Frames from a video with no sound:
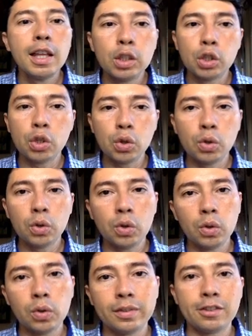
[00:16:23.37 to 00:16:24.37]

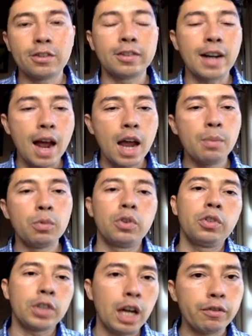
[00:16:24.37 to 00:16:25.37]
to drive more
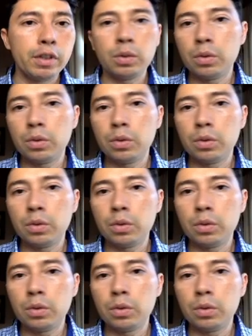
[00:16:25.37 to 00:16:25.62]
traffic